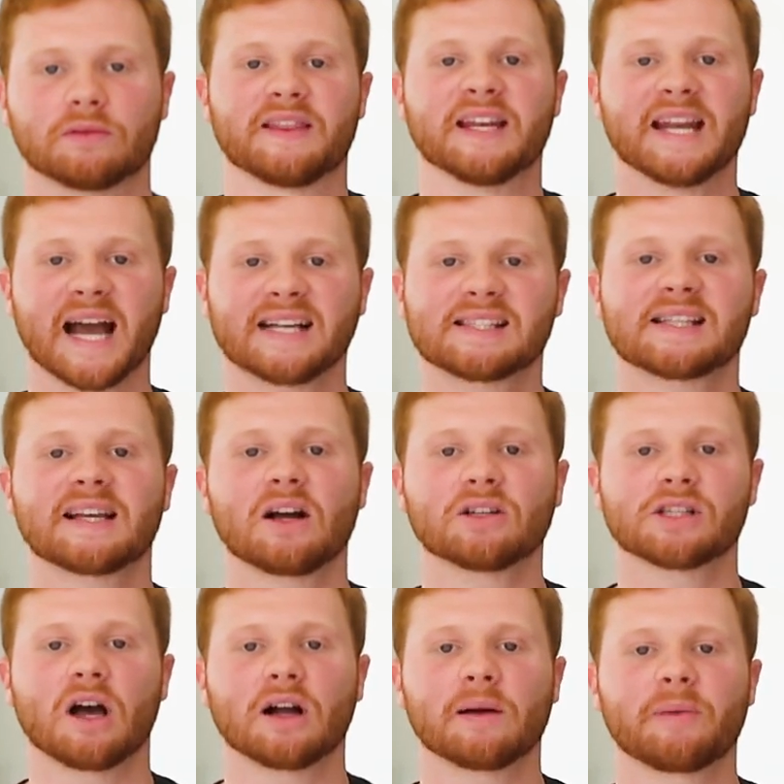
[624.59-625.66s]
The next thing I'll
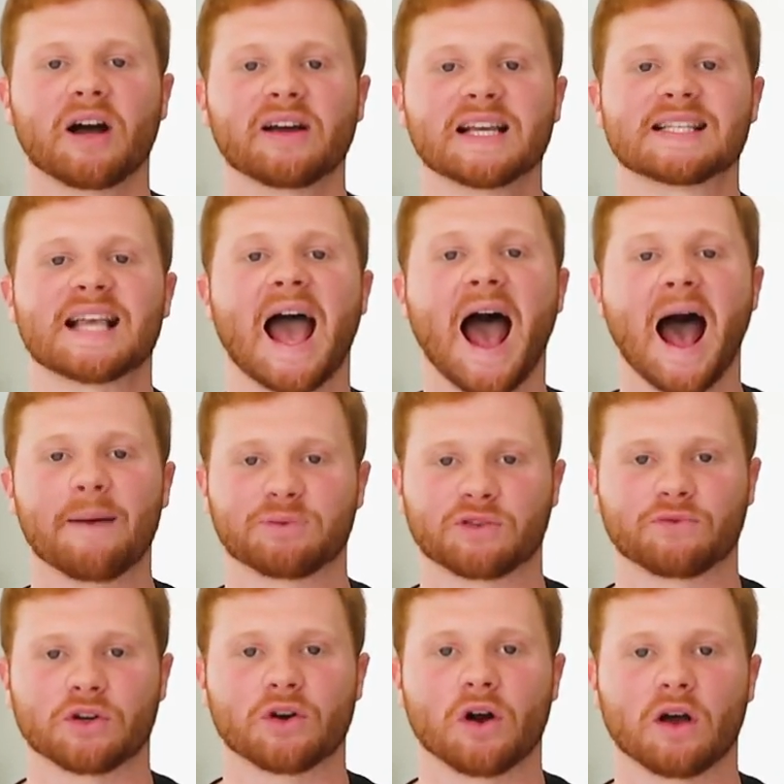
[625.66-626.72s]
talk about is apps
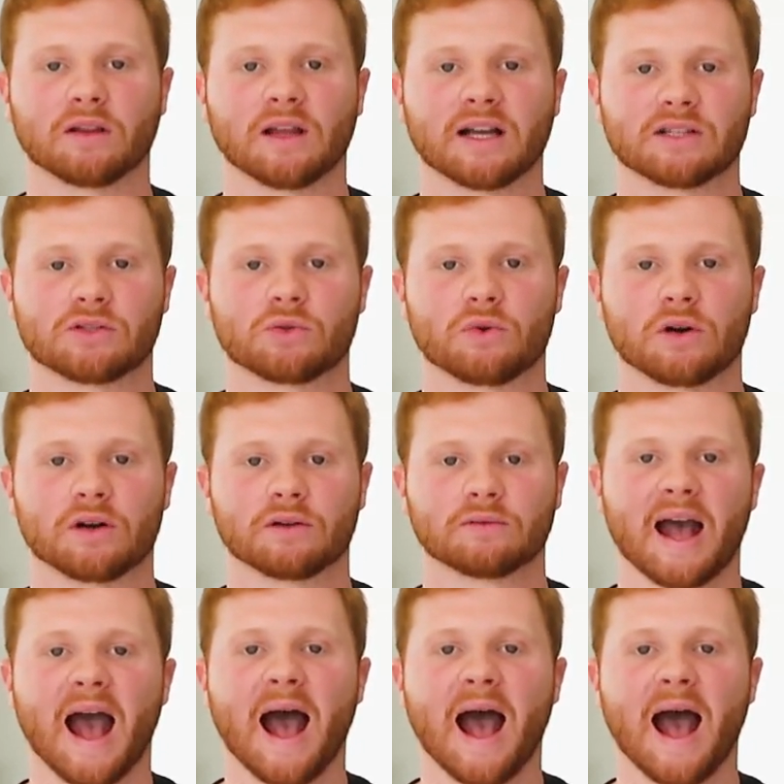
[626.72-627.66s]
for your online store.